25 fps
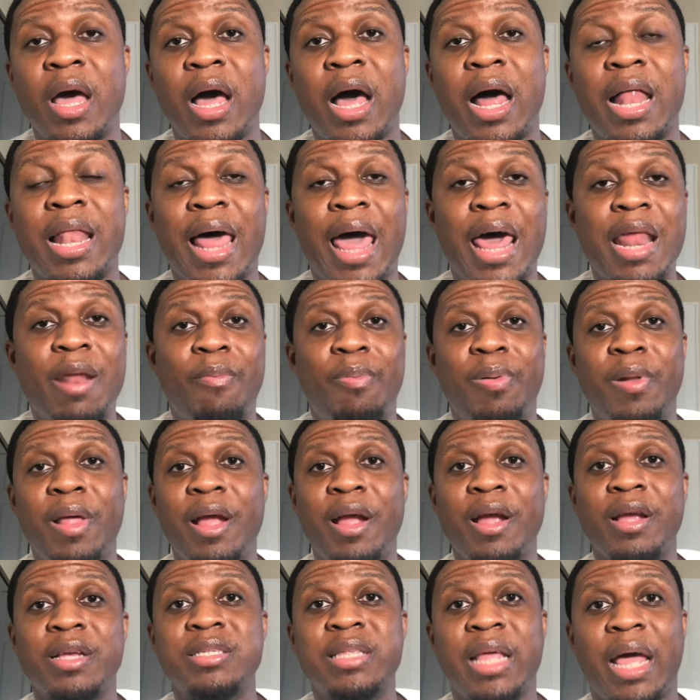A lot of
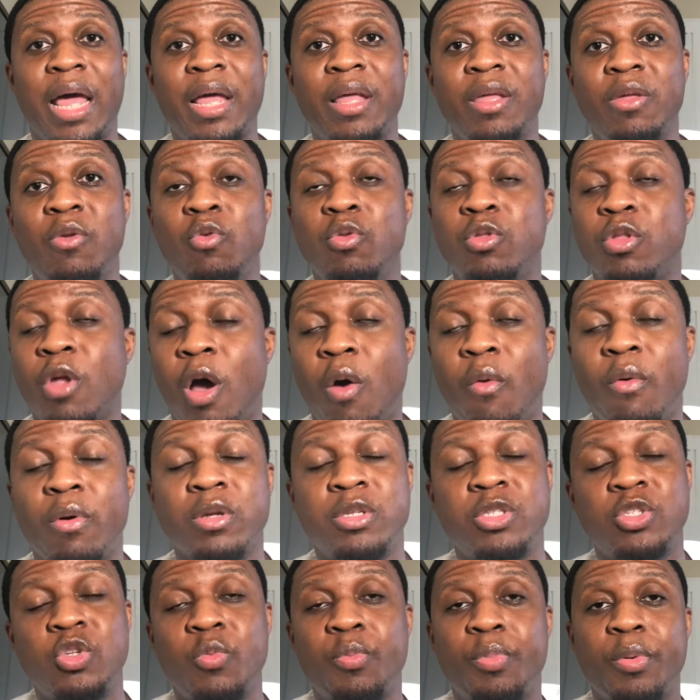players that you thought were
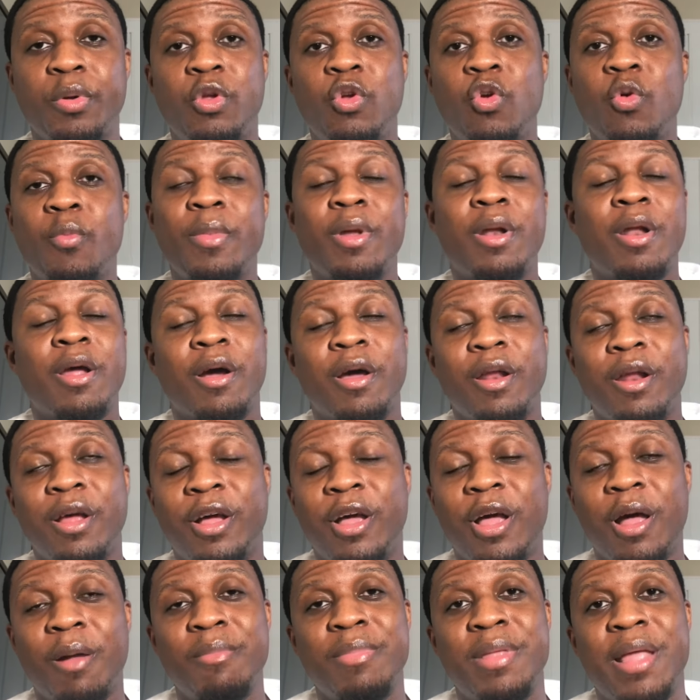superhuman are going to
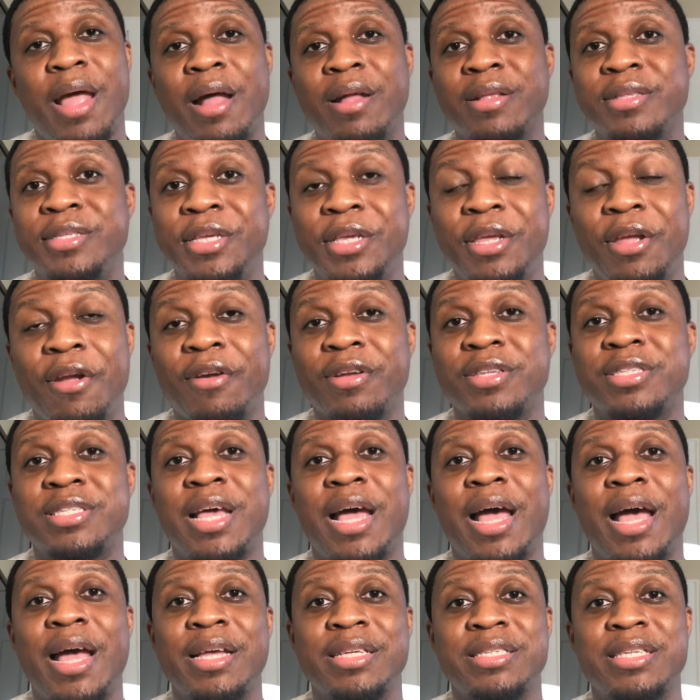come down to your
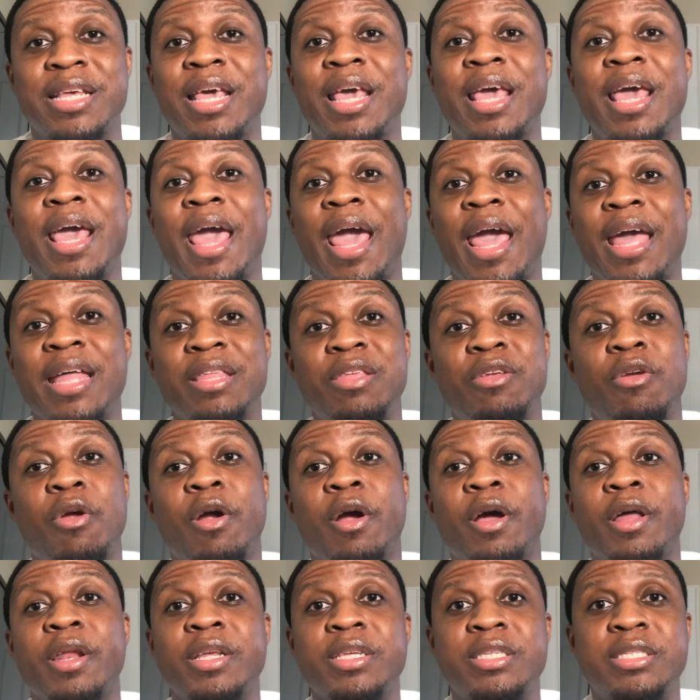size. And you're
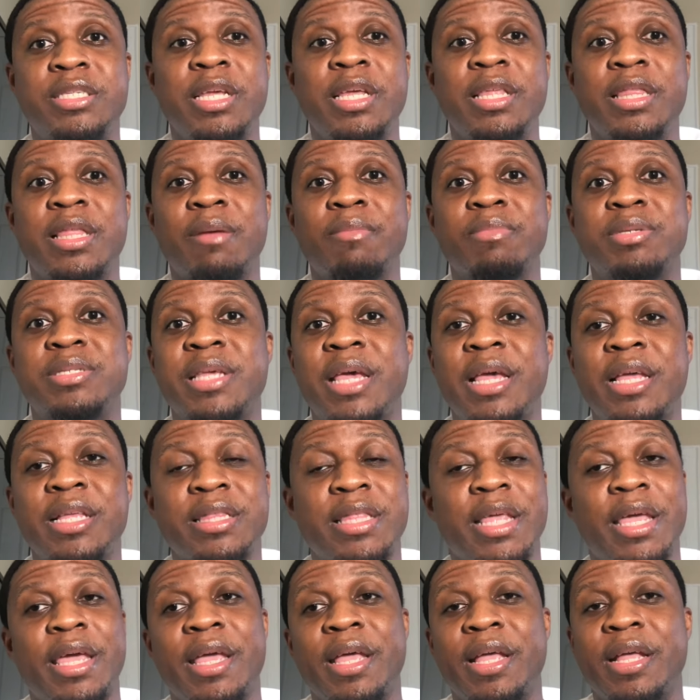going to see them say
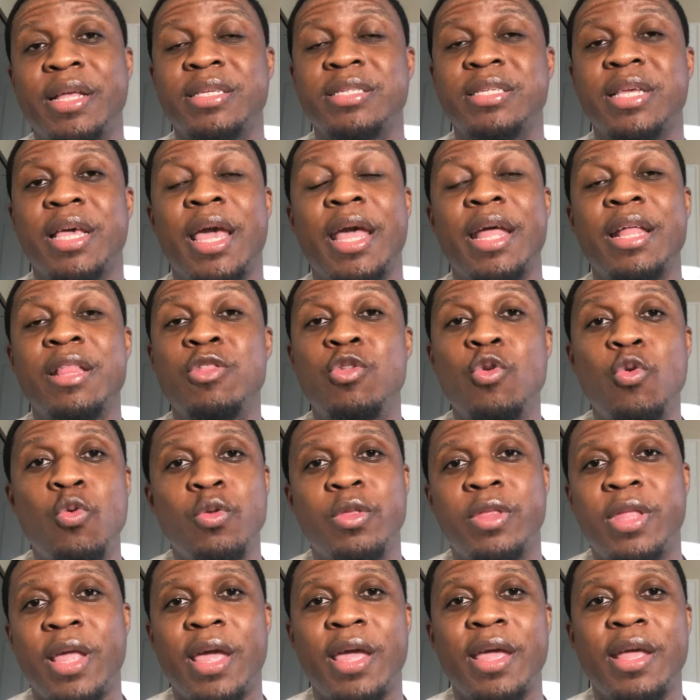things and do
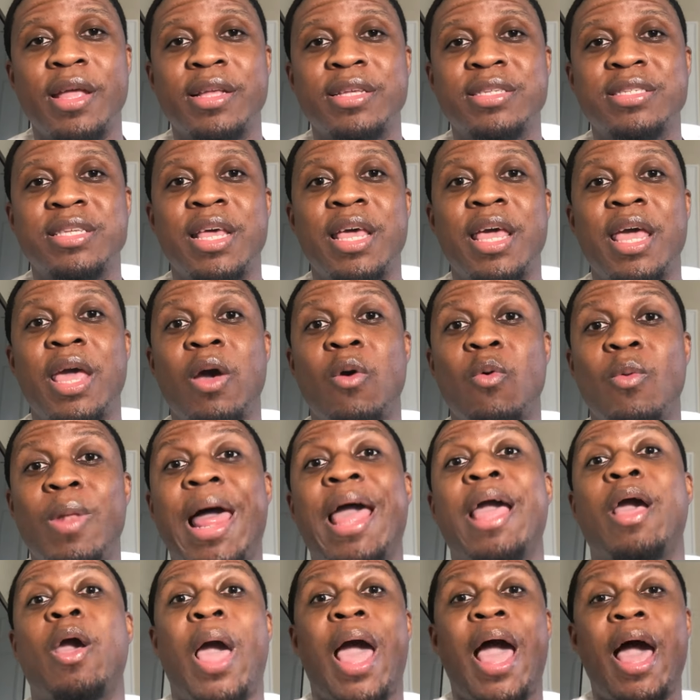things
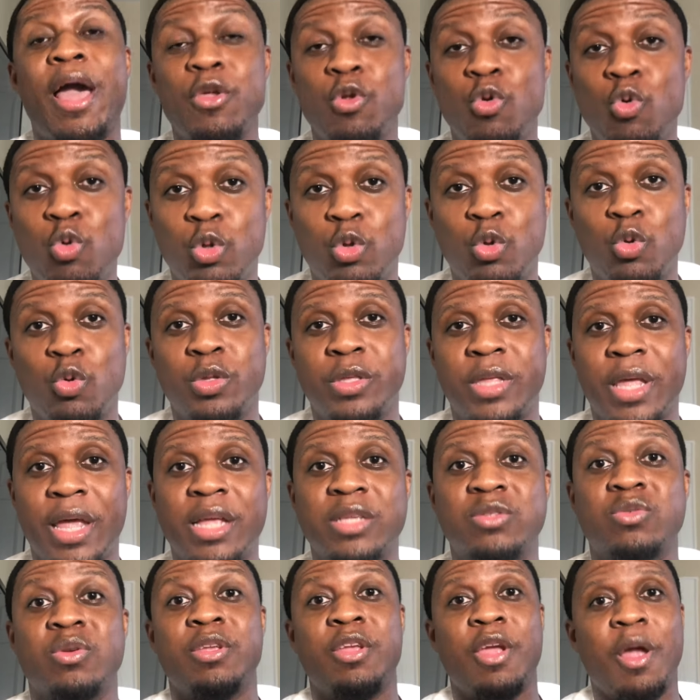like how you do
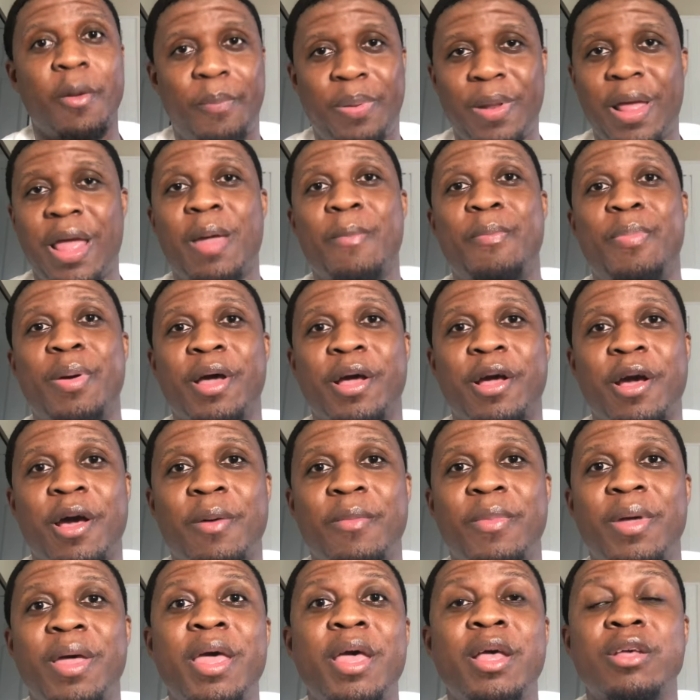things when you're playing
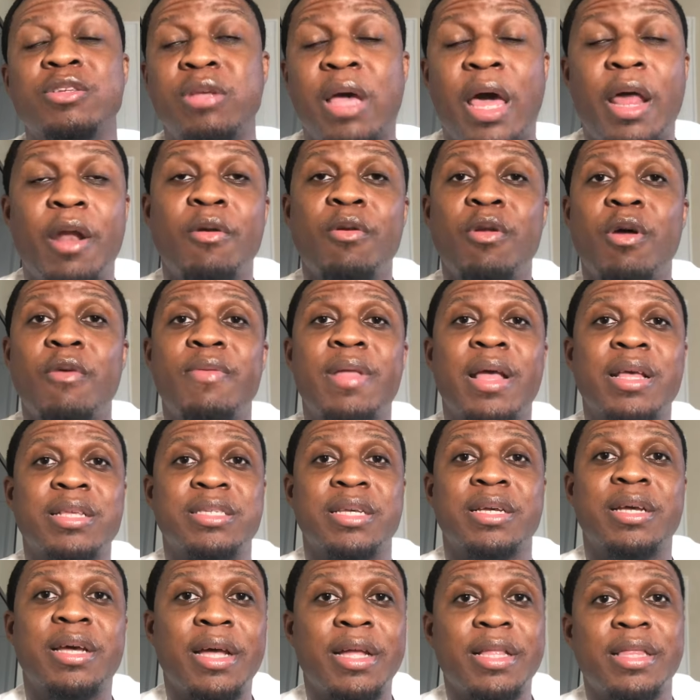pickup. So I don't know if that's
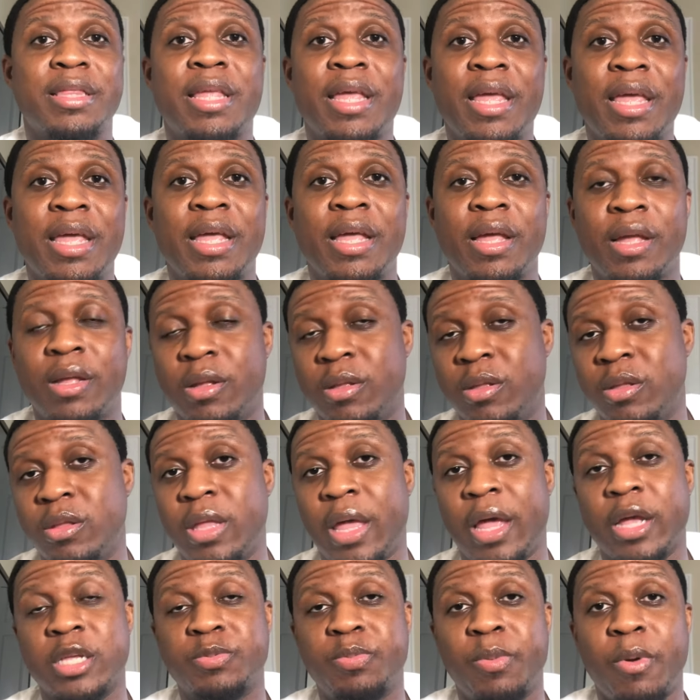a good thing, the
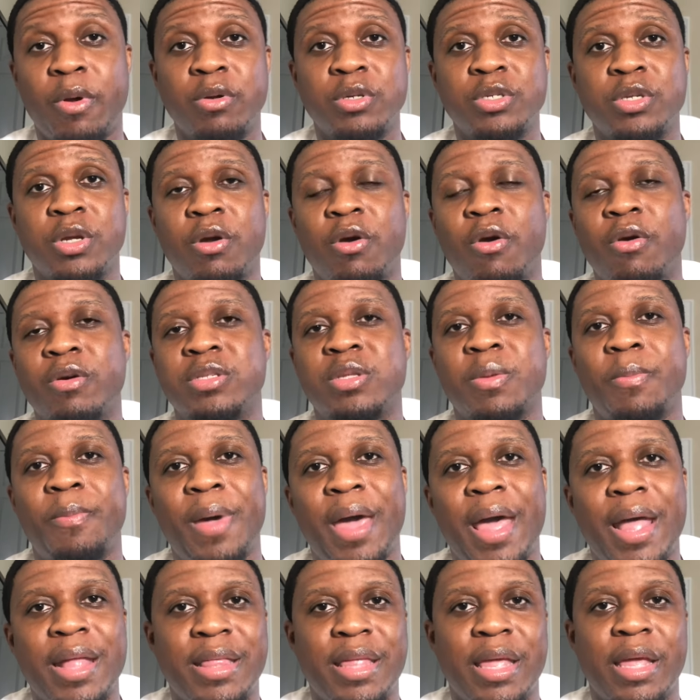exposure, or it's a
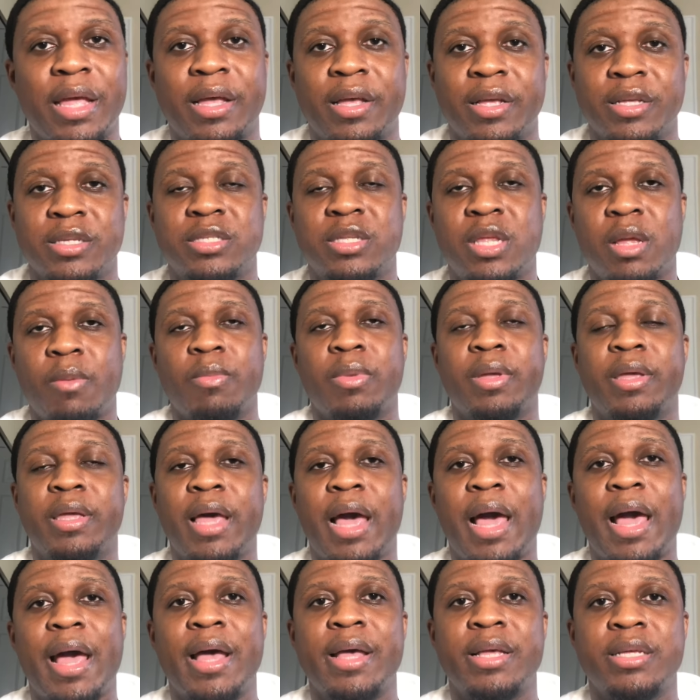bad thing, because some
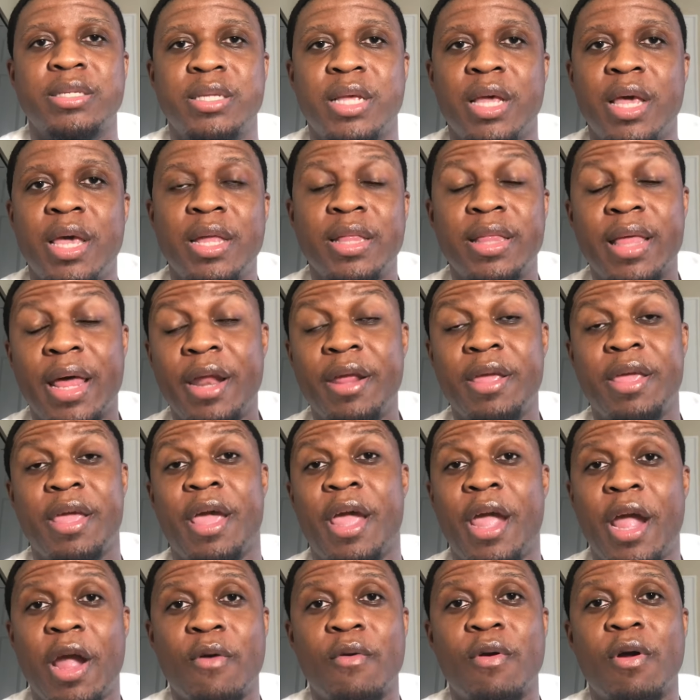guys that are your
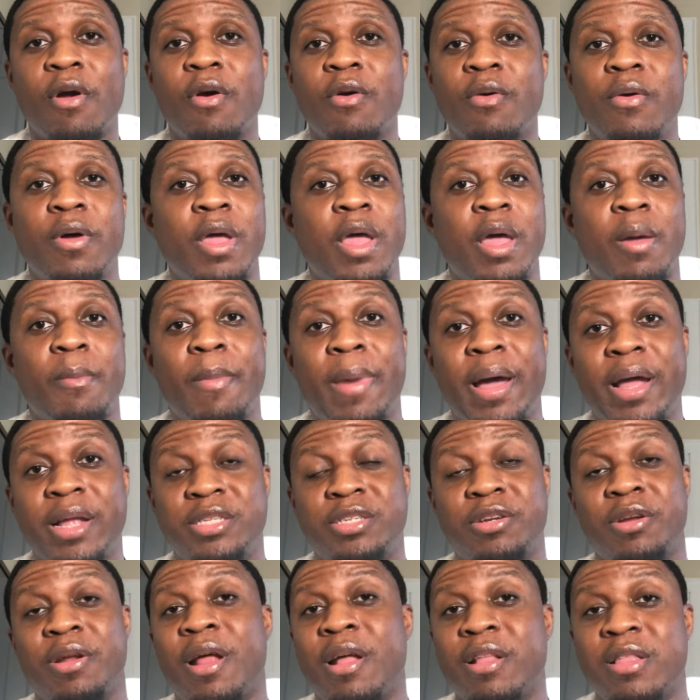hero might
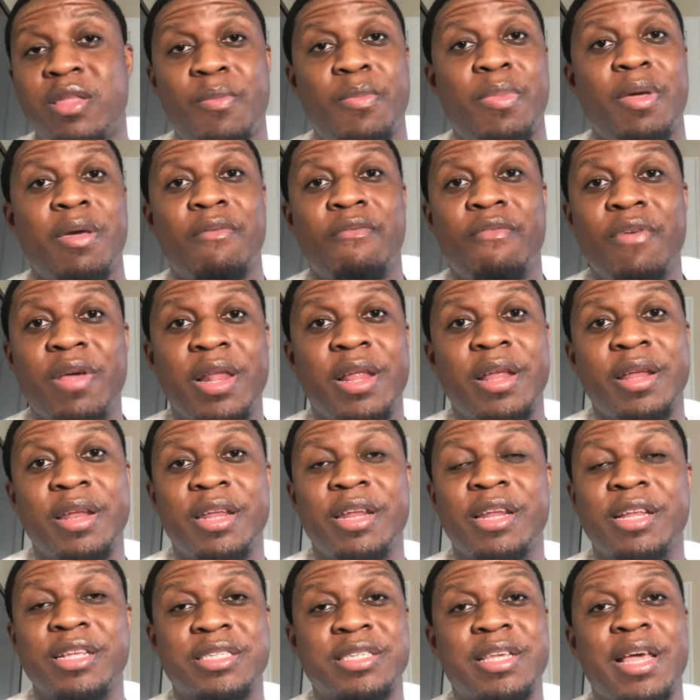turn out to be a villain
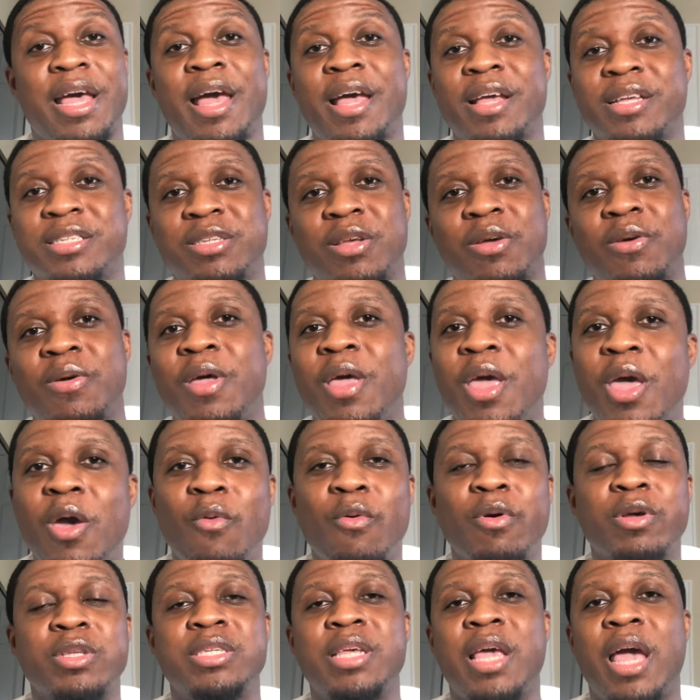in disguise. So
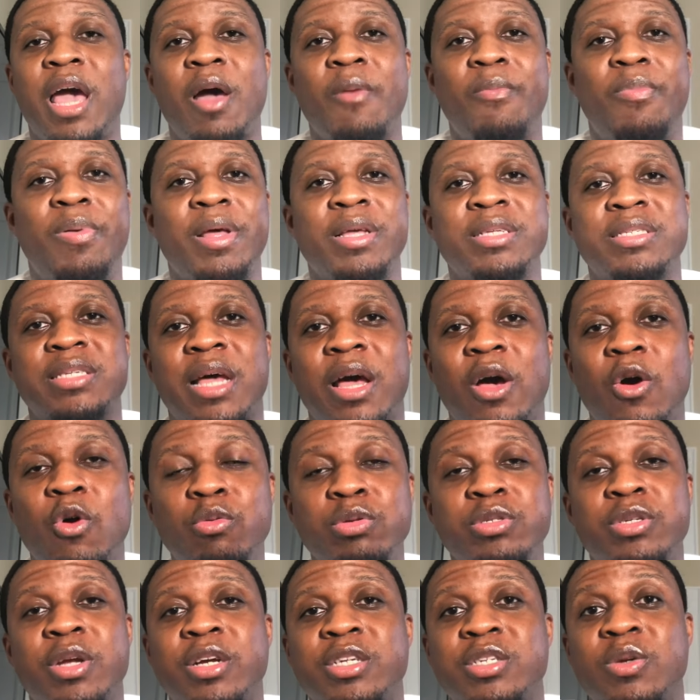we'll see how it plays out.
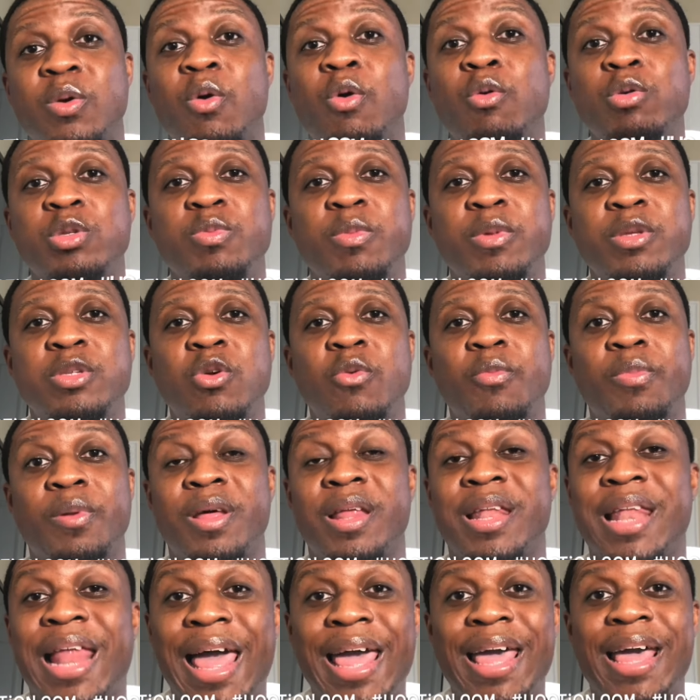Hoops Junction, Hoops Meets
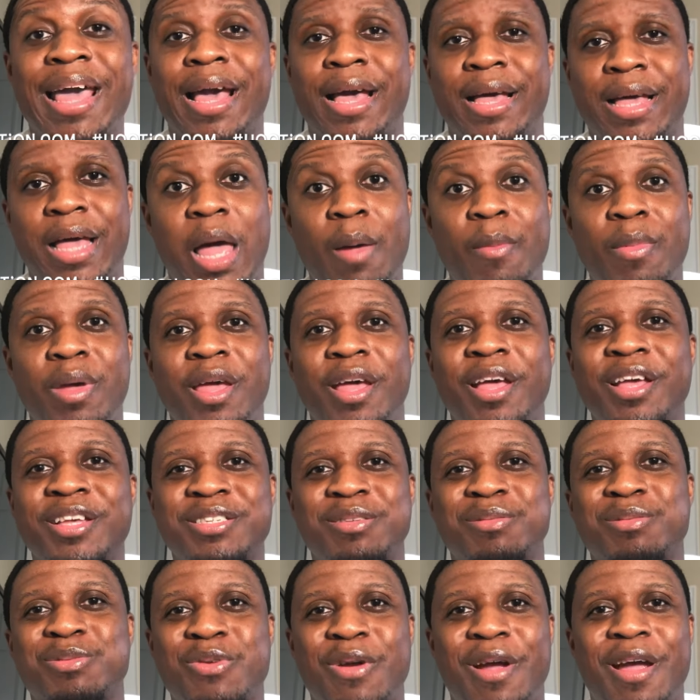Hoopla. Like, comment,
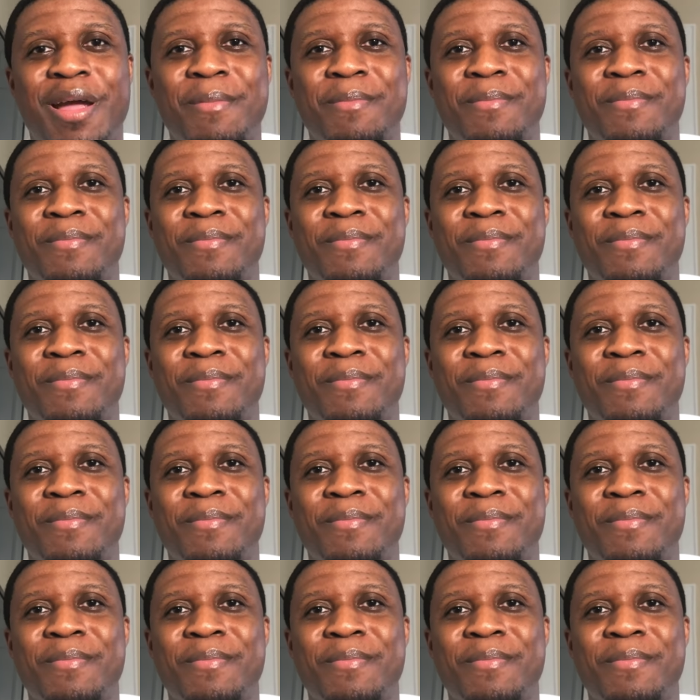subscribe.